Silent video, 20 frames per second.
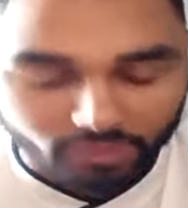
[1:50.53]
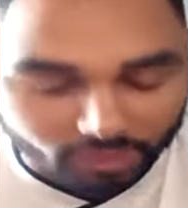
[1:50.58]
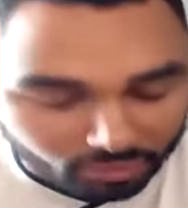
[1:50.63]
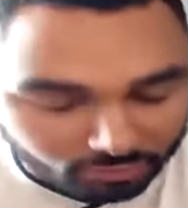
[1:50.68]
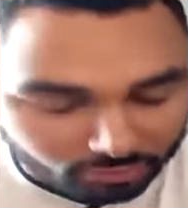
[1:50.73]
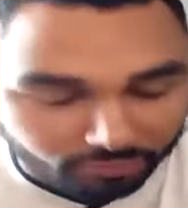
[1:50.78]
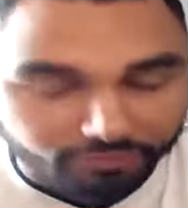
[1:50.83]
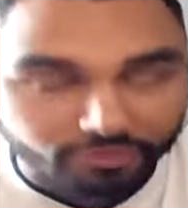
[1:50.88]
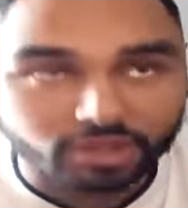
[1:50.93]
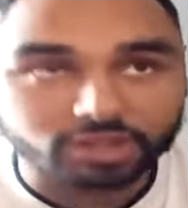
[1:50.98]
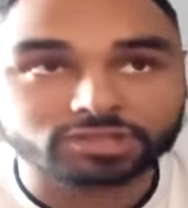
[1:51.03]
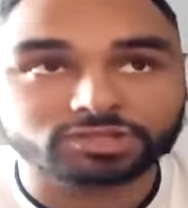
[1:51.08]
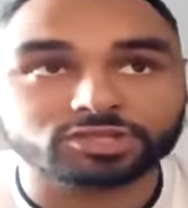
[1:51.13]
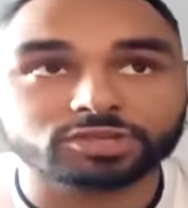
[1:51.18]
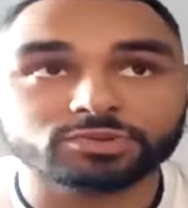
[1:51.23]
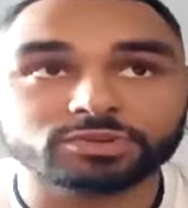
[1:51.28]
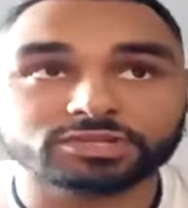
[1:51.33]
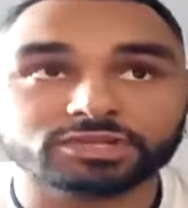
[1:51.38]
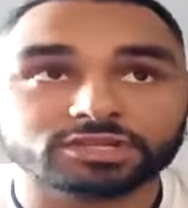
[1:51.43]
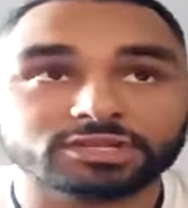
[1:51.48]
refers
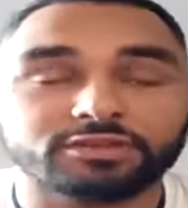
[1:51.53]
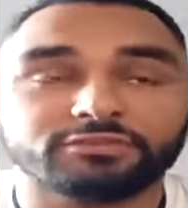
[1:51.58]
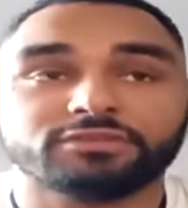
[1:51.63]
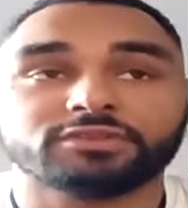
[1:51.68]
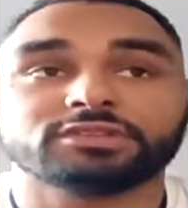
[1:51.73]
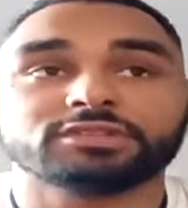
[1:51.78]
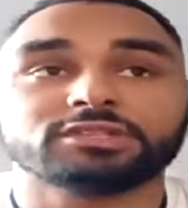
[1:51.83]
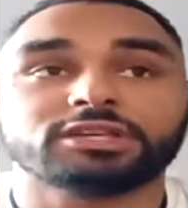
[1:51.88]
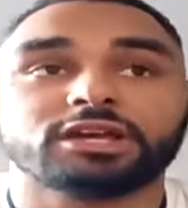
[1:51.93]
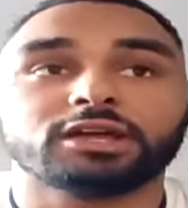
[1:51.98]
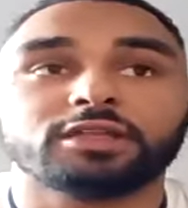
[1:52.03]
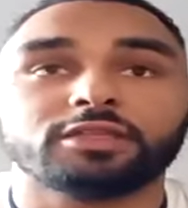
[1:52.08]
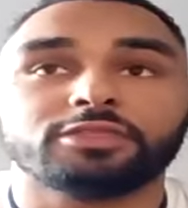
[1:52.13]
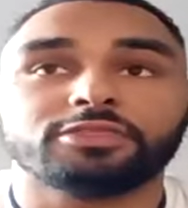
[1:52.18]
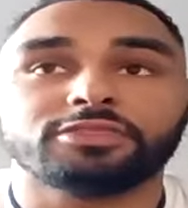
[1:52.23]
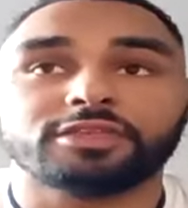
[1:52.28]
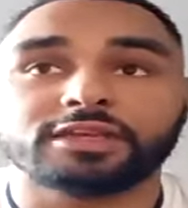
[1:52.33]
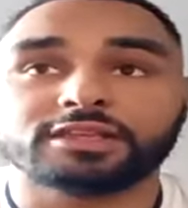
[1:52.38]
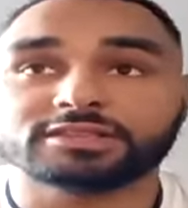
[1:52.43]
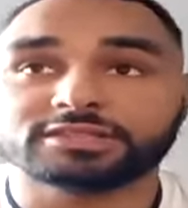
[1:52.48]
to is the different
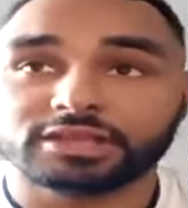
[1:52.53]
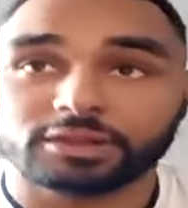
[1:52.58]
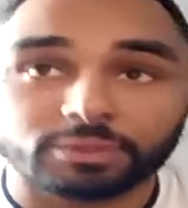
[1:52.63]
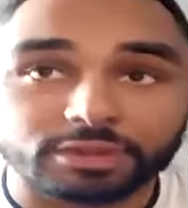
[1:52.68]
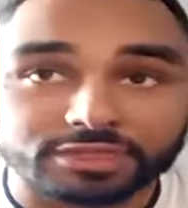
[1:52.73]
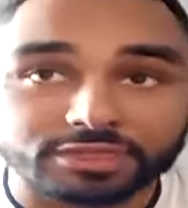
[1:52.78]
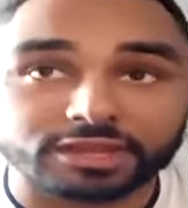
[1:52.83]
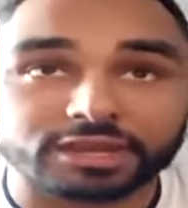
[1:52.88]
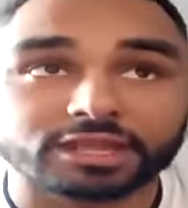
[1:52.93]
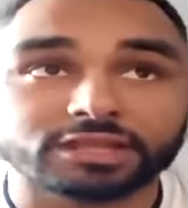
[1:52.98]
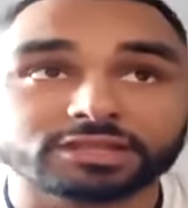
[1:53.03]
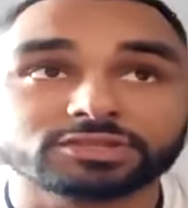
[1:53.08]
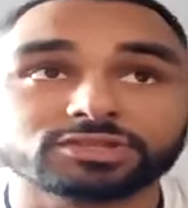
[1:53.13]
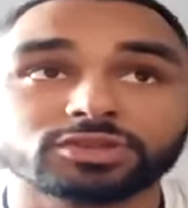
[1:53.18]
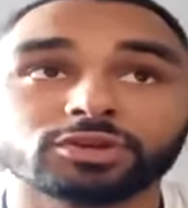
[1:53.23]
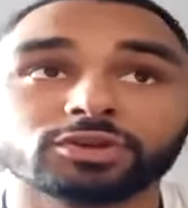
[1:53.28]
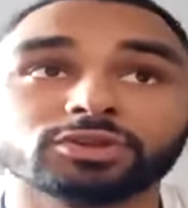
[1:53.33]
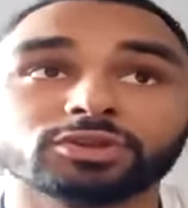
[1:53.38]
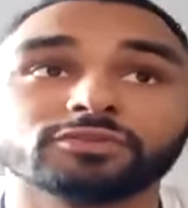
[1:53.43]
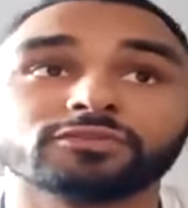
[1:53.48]
things that within it.
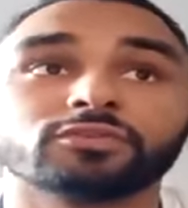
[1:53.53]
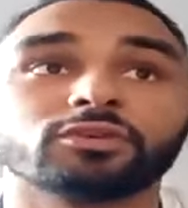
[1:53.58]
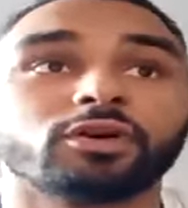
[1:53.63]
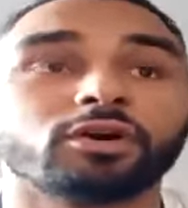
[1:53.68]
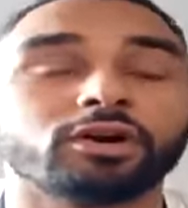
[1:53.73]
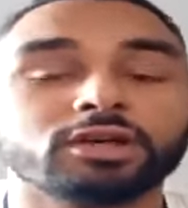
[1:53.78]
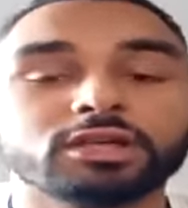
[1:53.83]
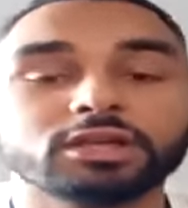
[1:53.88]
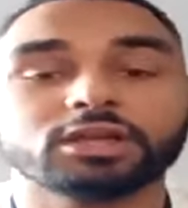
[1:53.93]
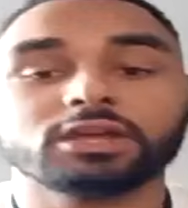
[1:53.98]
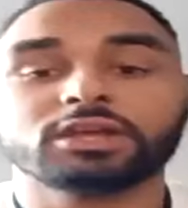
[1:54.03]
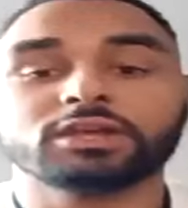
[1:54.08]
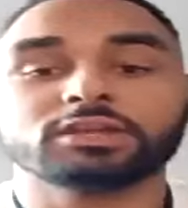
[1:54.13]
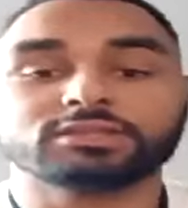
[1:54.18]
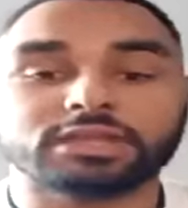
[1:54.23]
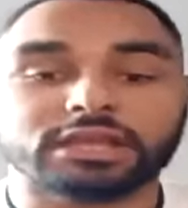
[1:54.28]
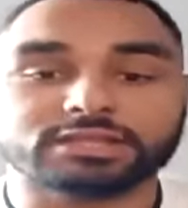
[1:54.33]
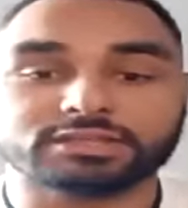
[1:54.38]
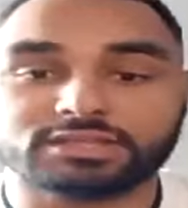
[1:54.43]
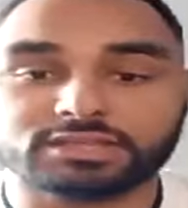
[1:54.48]
So you've got
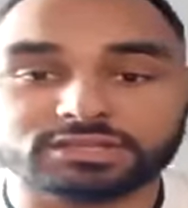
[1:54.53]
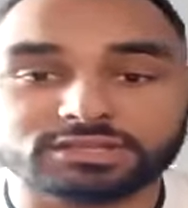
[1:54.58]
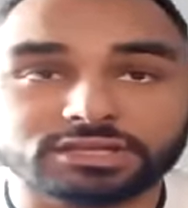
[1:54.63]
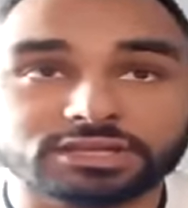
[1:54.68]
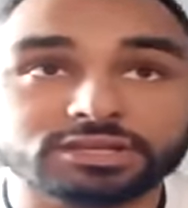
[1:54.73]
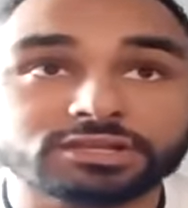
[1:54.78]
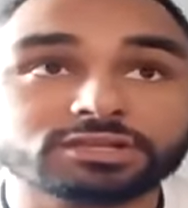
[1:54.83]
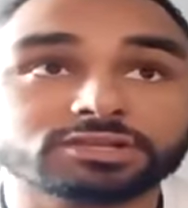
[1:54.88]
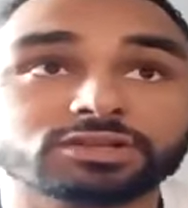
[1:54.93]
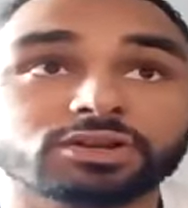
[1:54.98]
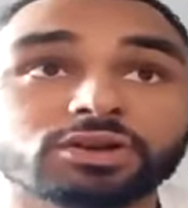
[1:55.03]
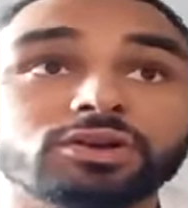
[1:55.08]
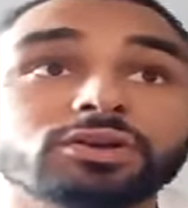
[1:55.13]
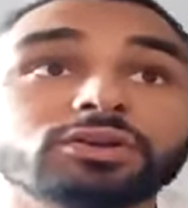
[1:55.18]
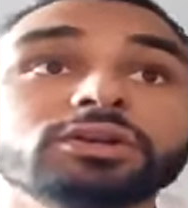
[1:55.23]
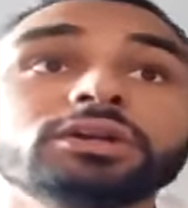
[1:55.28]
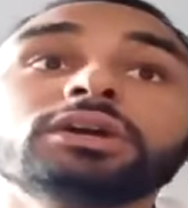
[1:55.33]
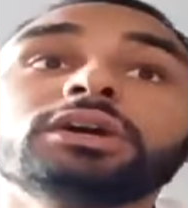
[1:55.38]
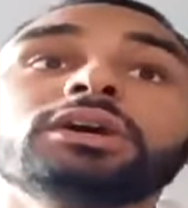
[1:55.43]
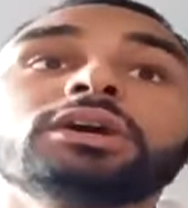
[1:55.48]
density, so
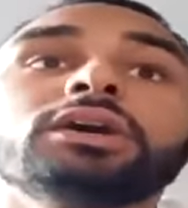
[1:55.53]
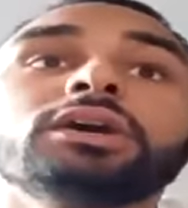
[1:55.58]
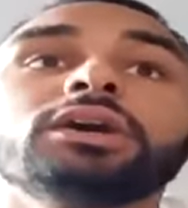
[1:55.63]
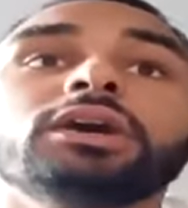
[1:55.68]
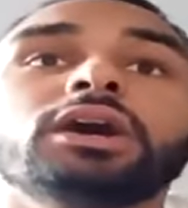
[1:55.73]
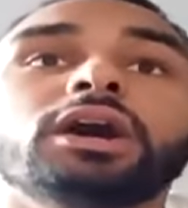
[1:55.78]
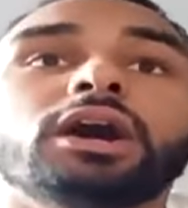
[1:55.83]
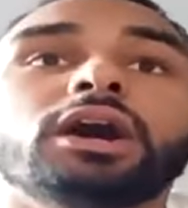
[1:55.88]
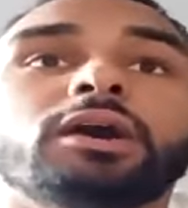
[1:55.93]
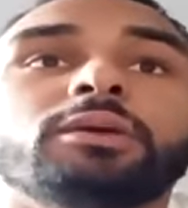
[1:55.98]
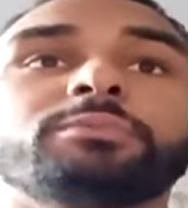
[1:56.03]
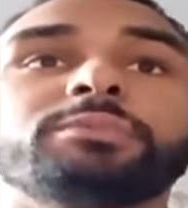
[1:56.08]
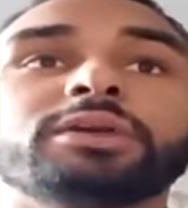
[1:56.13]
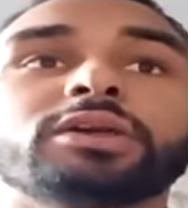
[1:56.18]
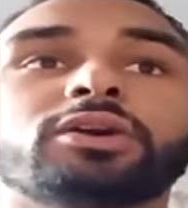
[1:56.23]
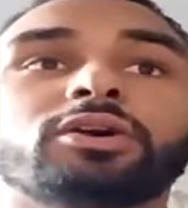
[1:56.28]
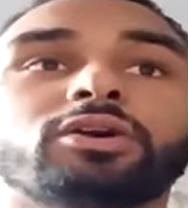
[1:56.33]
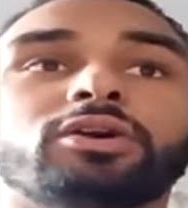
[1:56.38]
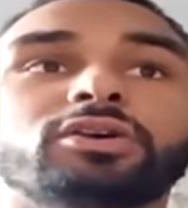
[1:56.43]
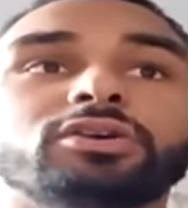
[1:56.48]

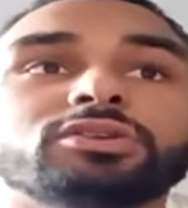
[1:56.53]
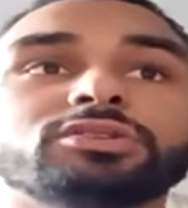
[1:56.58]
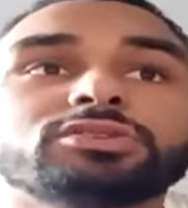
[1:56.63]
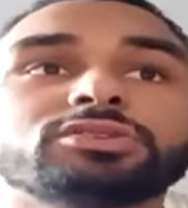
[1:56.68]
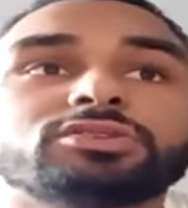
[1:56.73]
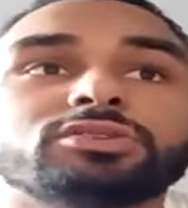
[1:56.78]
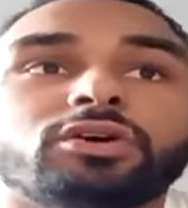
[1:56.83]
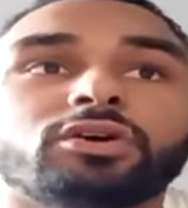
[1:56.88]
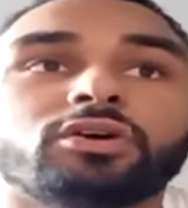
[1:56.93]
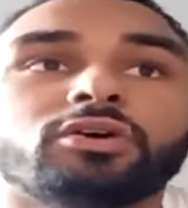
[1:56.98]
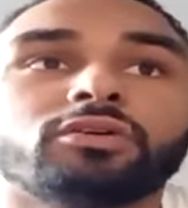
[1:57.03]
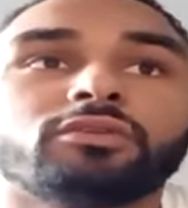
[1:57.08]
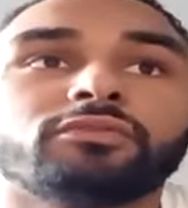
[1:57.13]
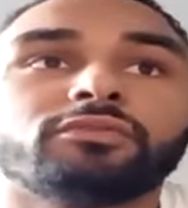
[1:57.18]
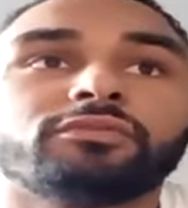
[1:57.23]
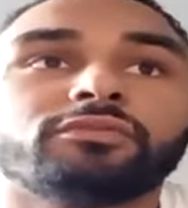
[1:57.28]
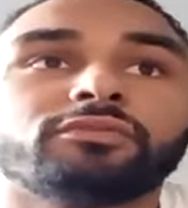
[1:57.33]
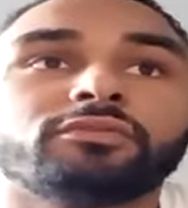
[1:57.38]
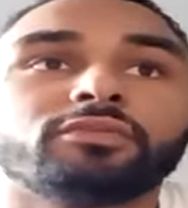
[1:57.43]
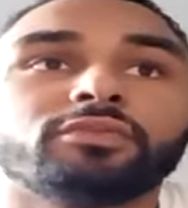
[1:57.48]
because
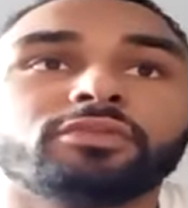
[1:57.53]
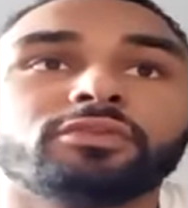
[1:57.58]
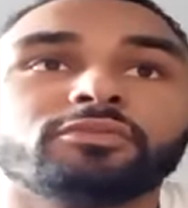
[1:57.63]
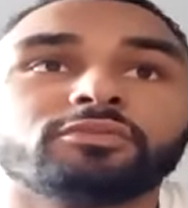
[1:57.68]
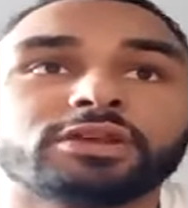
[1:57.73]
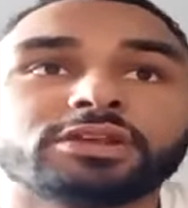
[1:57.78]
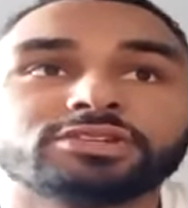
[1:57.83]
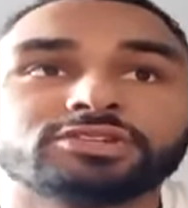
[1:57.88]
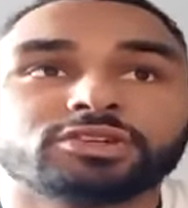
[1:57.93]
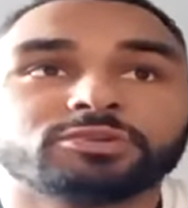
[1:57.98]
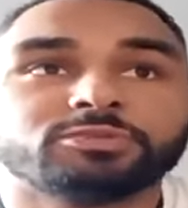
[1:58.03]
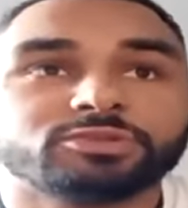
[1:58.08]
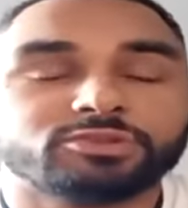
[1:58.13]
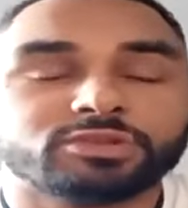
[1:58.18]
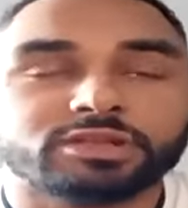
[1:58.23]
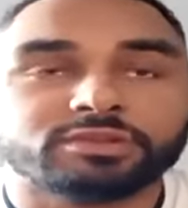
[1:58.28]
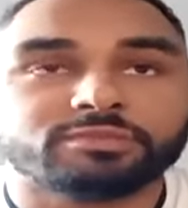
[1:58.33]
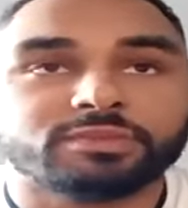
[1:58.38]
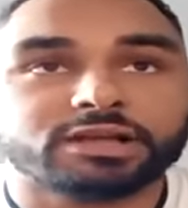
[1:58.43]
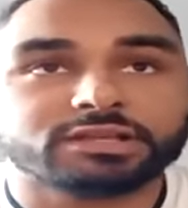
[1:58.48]
of the ratio
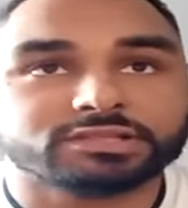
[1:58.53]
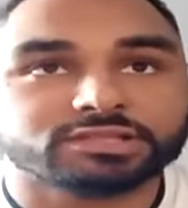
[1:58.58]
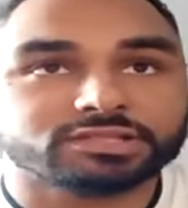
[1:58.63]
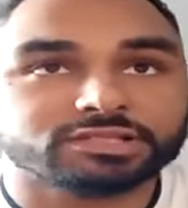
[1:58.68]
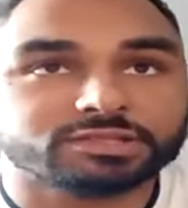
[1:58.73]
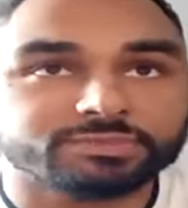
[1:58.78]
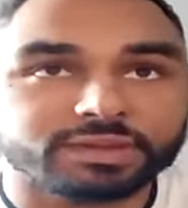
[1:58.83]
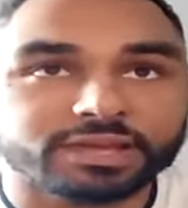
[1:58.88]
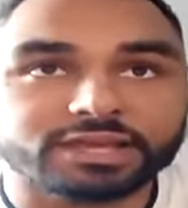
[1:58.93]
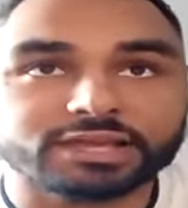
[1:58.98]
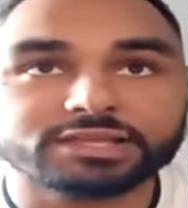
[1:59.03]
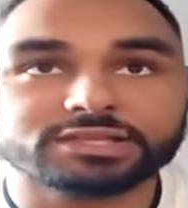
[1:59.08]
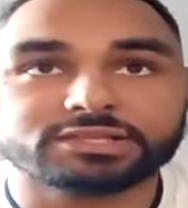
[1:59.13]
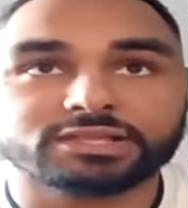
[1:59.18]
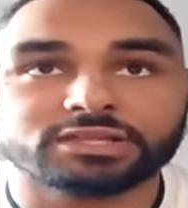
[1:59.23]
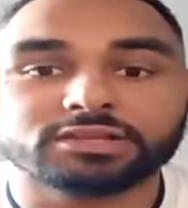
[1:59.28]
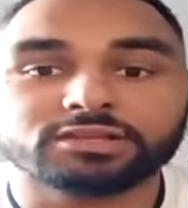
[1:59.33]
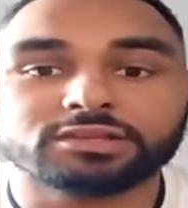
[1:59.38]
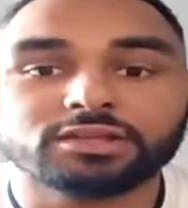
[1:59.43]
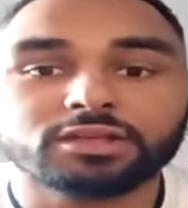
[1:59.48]
between mass and space
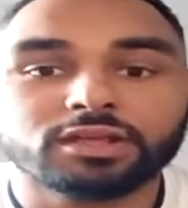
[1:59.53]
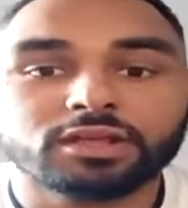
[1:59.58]
and